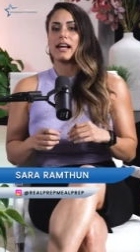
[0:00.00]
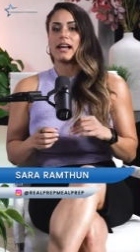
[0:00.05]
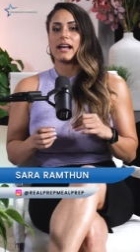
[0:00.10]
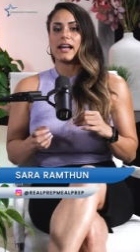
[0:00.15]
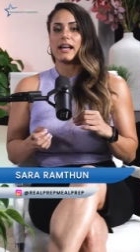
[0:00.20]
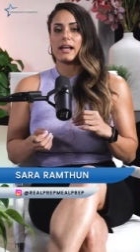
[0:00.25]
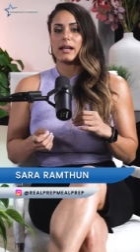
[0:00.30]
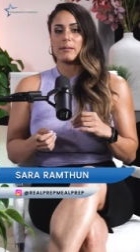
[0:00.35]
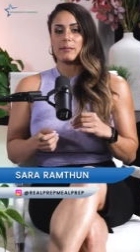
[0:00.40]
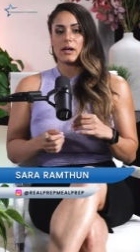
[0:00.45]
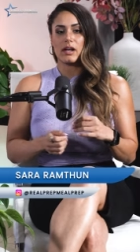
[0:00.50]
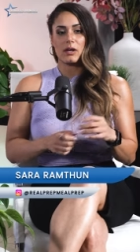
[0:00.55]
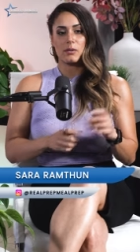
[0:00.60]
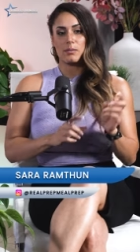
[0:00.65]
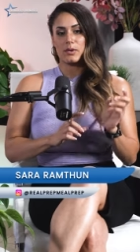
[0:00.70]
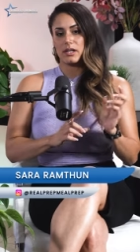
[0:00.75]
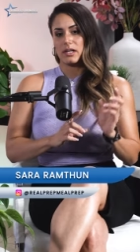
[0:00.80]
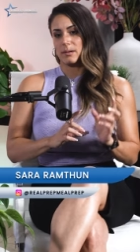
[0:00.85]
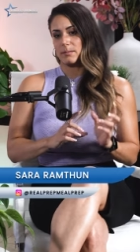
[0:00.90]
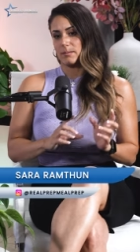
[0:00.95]
Um, I'll
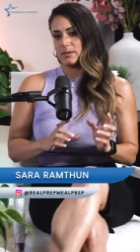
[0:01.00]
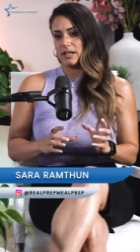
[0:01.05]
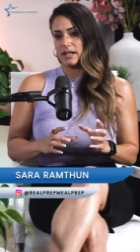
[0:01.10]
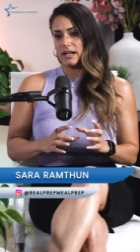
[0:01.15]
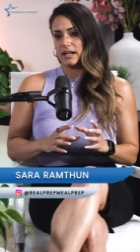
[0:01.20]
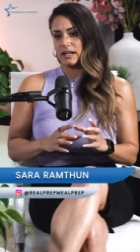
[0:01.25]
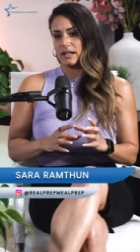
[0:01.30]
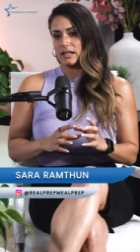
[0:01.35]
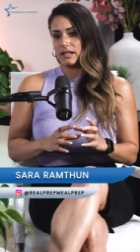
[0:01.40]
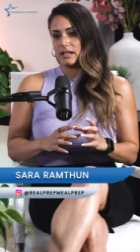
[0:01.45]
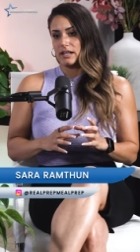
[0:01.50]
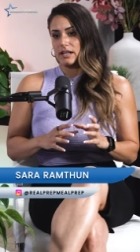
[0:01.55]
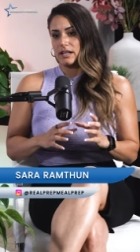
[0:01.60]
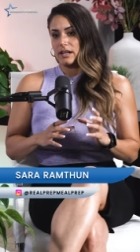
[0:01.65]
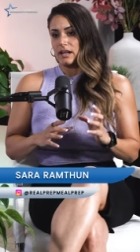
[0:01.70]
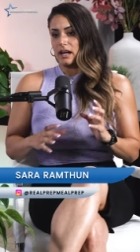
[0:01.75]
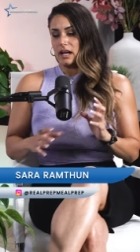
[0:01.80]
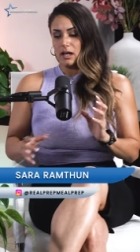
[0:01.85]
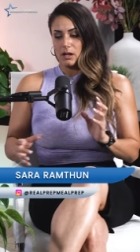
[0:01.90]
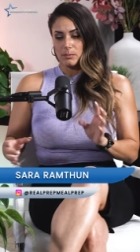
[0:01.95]
put up there,
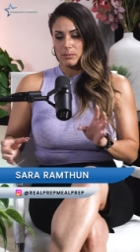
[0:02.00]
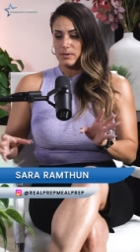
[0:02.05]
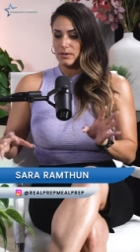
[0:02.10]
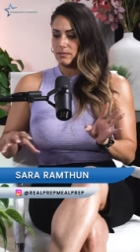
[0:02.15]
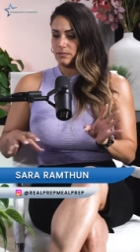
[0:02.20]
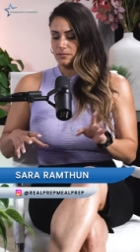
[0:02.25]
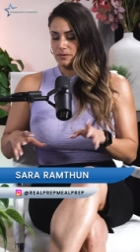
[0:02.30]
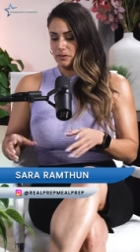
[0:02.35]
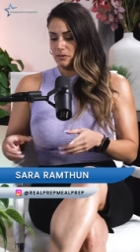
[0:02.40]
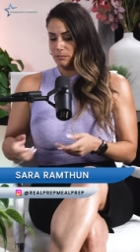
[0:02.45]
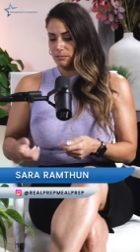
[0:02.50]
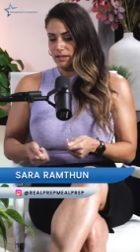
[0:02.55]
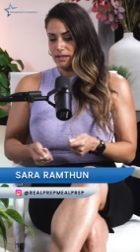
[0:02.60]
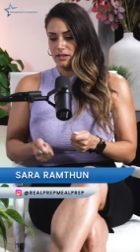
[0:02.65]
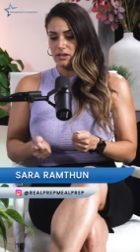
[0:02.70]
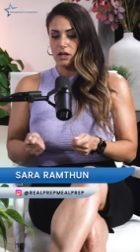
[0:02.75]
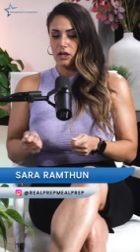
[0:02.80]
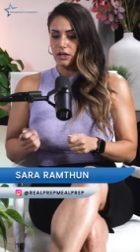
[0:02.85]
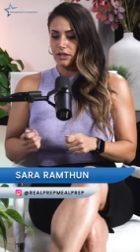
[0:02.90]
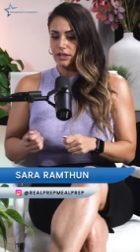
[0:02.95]
I'll be filming my
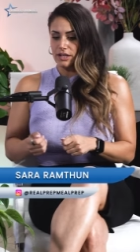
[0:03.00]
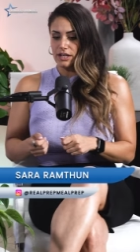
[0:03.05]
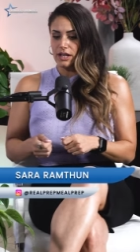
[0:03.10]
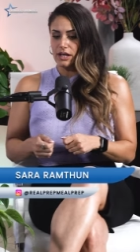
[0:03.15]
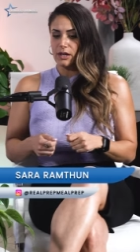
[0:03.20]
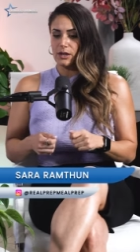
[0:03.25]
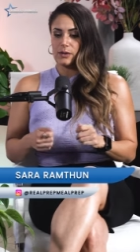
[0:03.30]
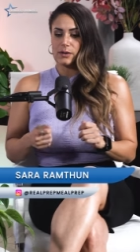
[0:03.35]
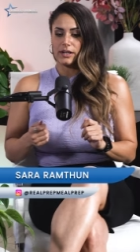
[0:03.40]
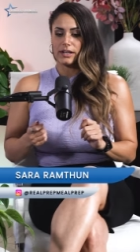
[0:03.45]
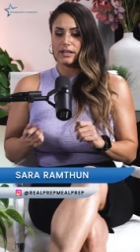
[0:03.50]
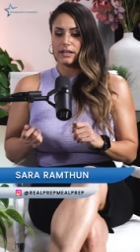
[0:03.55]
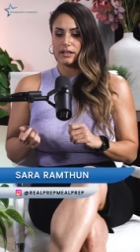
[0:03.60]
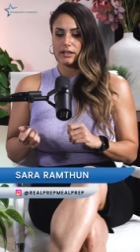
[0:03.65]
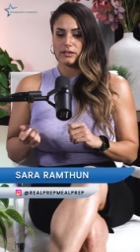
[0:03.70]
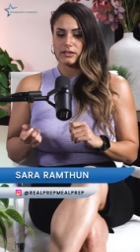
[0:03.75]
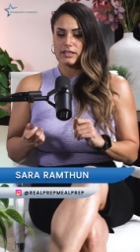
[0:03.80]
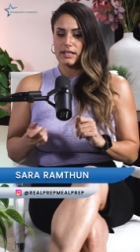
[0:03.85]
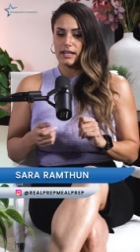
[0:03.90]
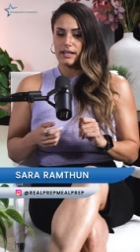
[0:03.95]
cardio and
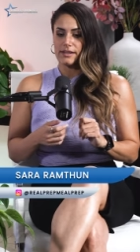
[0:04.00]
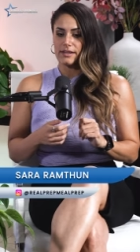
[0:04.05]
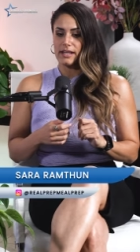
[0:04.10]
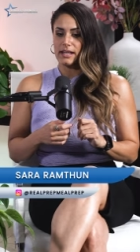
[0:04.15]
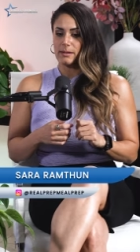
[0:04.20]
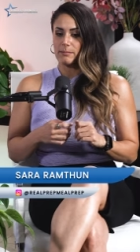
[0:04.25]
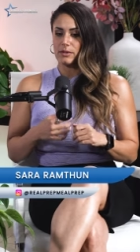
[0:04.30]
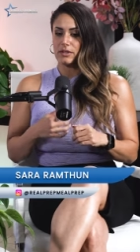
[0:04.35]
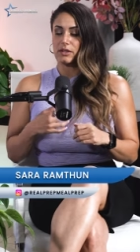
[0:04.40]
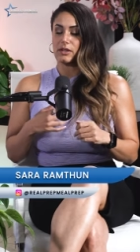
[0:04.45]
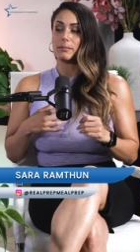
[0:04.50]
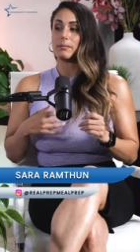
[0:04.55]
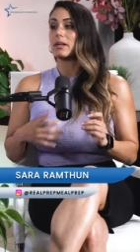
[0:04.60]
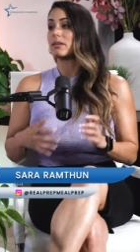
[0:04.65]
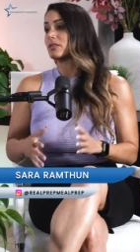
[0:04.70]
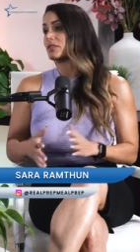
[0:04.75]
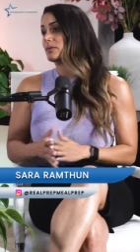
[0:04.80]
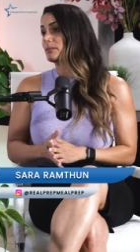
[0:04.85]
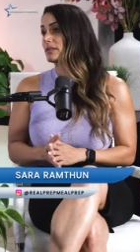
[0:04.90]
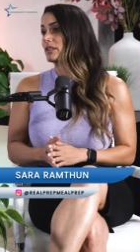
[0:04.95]
I'll tell them, you know, I'm
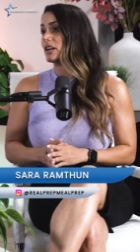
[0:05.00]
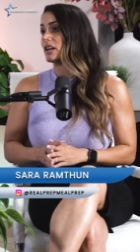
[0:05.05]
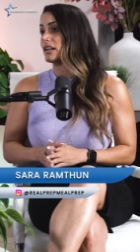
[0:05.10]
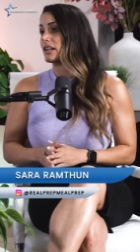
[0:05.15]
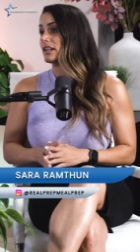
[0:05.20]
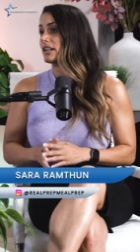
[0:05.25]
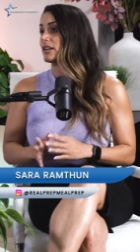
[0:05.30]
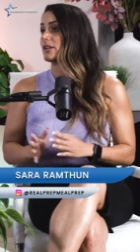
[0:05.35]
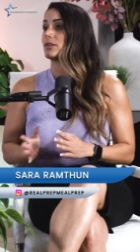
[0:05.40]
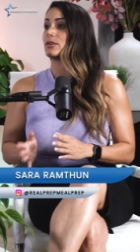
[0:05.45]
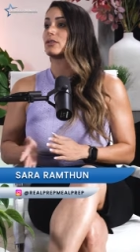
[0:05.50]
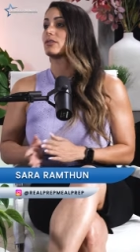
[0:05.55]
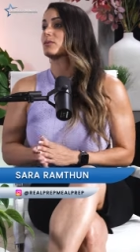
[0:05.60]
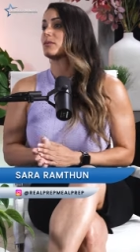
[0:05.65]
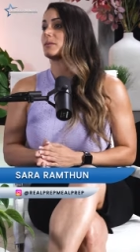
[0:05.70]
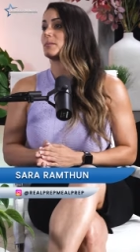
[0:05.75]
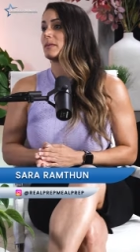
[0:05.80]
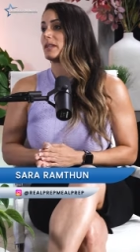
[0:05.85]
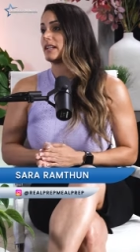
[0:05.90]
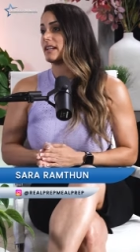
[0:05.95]
on doing my cardio, who's
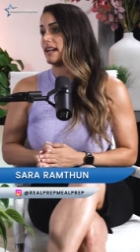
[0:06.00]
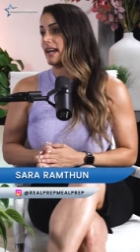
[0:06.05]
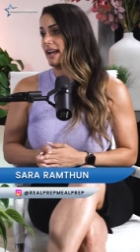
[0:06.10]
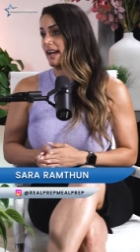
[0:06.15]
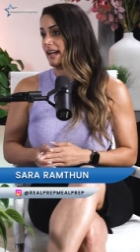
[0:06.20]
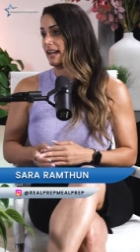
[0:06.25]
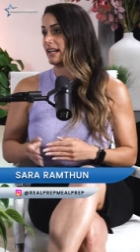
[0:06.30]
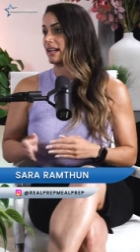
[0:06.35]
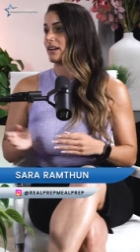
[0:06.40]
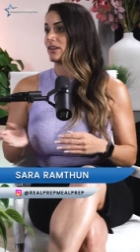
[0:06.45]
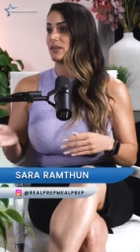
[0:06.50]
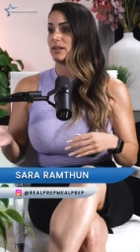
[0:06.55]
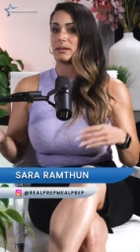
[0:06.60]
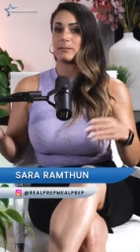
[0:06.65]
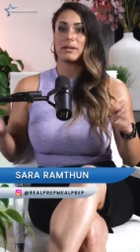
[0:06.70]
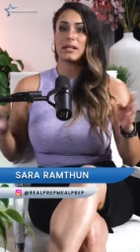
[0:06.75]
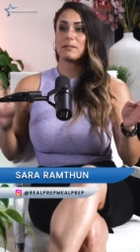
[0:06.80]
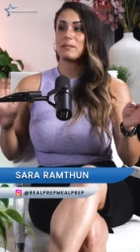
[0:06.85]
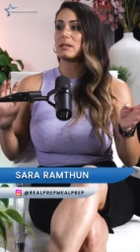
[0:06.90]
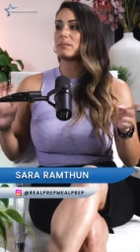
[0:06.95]
with me today? And I'll get
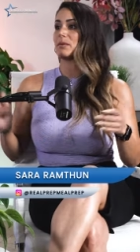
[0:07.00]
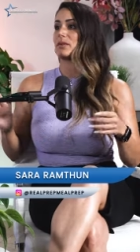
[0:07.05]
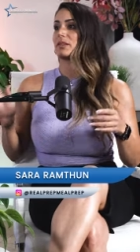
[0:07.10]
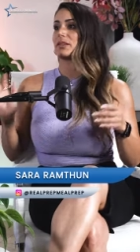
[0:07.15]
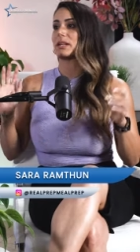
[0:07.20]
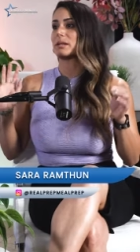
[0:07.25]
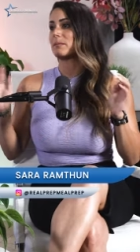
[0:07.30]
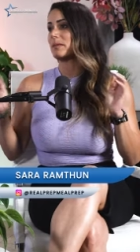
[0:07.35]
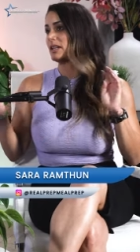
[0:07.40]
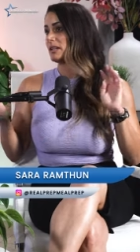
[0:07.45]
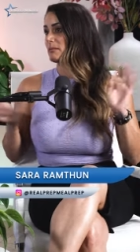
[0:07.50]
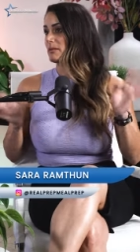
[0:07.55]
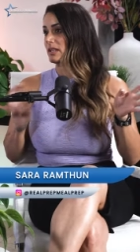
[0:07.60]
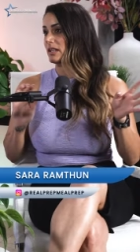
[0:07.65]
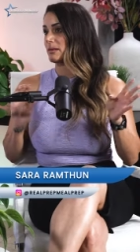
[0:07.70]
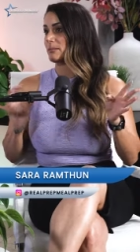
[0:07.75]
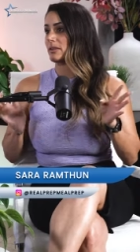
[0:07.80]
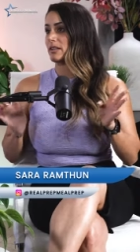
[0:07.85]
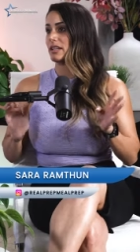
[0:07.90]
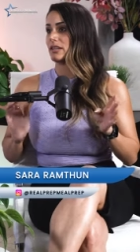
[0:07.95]
many people that are like, me,
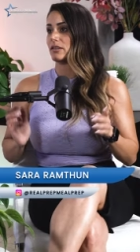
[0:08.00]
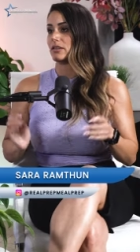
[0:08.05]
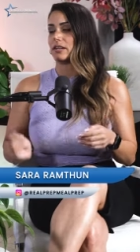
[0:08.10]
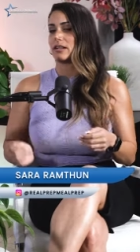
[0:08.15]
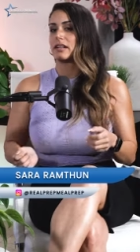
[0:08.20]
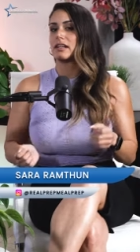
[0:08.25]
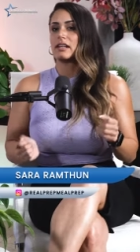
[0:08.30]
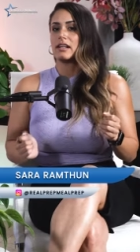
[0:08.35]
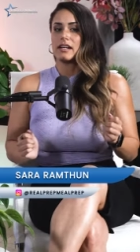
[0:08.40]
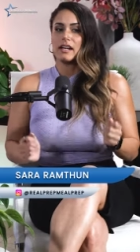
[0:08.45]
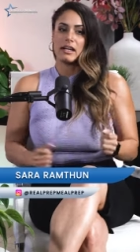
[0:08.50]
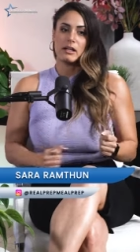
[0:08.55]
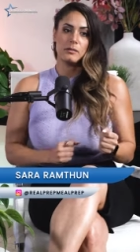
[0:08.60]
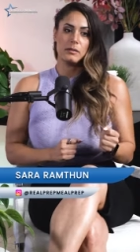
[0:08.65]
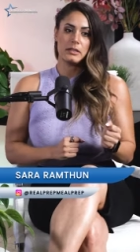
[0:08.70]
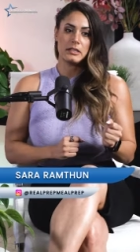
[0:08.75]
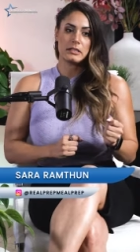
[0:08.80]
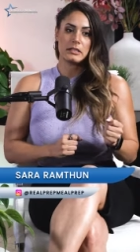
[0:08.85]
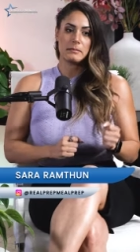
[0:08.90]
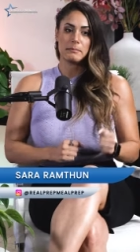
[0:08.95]
me, me, or I
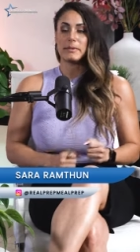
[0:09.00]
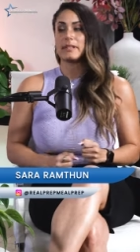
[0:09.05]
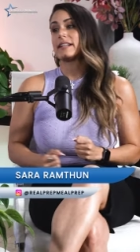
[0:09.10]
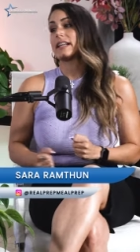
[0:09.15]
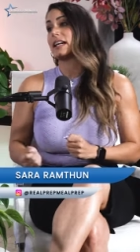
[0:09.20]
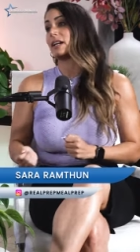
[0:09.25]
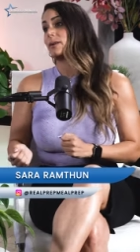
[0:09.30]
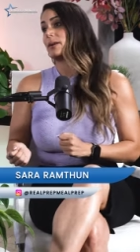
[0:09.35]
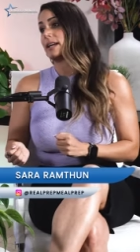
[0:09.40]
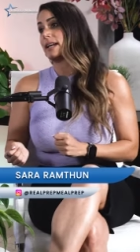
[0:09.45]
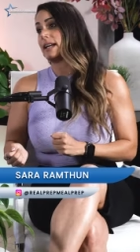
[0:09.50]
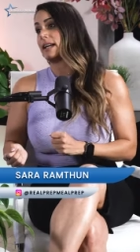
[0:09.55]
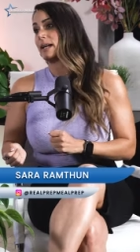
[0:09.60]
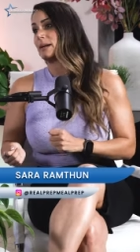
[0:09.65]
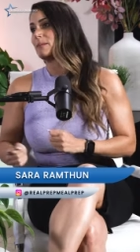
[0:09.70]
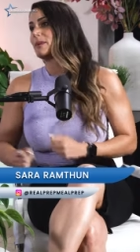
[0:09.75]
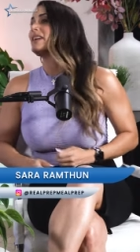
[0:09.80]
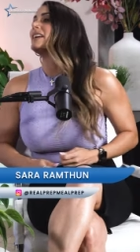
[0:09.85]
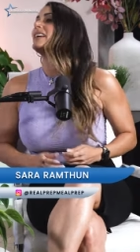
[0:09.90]
wasn't, but now I am,